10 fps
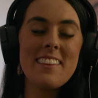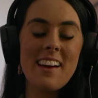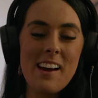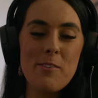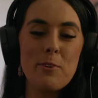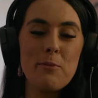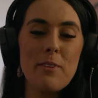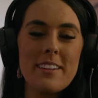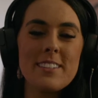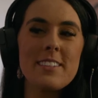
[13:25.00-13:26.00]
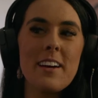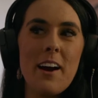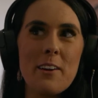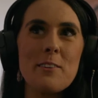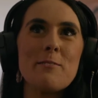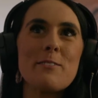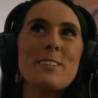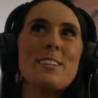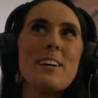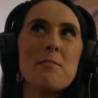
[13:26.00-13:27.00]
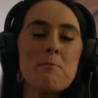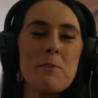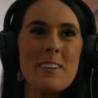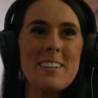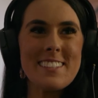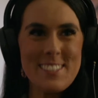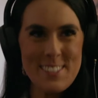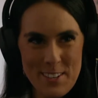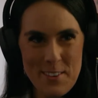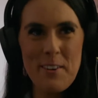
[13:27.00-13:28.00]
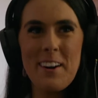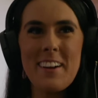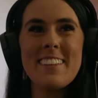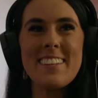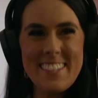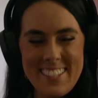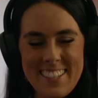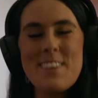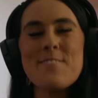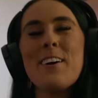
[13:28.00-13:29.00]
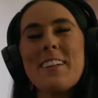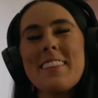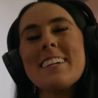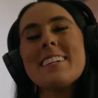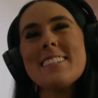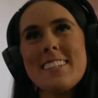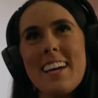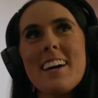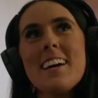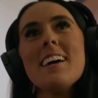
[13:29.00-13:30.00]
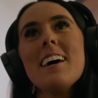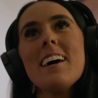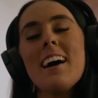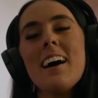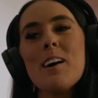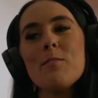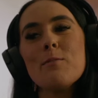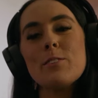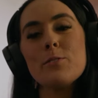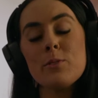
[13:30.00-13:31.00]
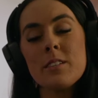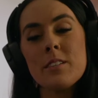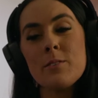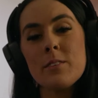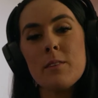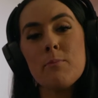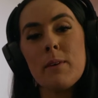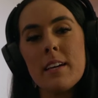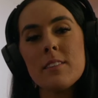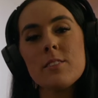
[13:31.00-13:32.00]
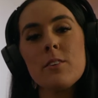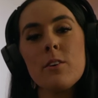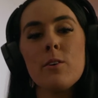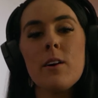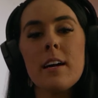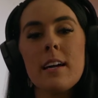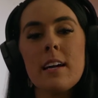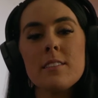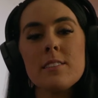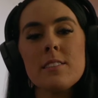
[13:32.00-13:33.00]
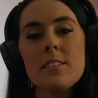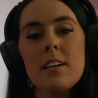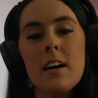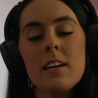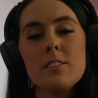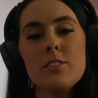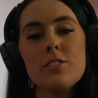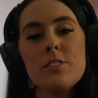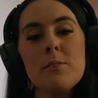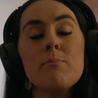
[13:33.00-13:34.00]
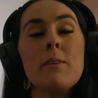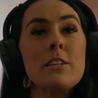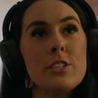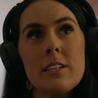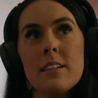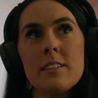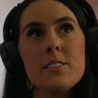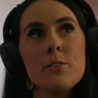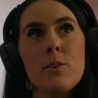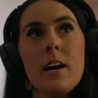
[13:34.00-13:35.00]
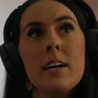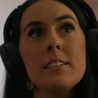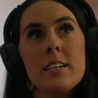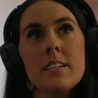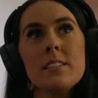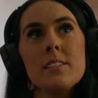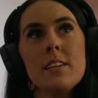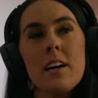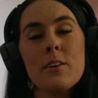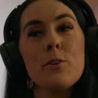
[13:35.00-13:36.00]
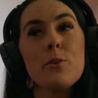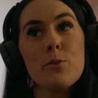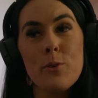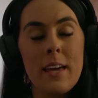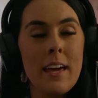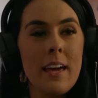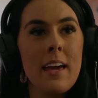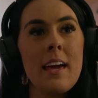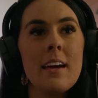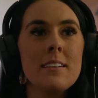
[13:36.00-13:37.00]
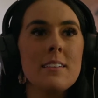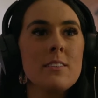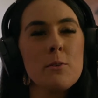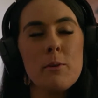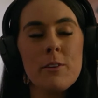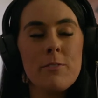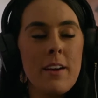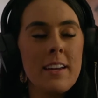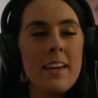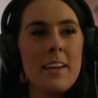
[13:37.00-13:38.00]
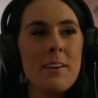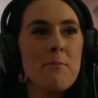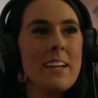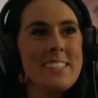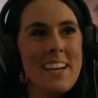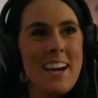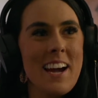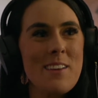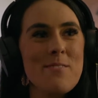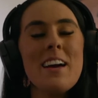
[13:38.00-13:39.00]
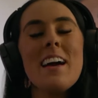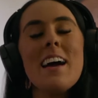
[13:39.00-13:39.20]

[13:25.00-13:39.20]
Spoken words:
I would place 100% importance upon this. It's really, really big. So I guess just to mention it, so I did go through AA and a little bit of NA in my time.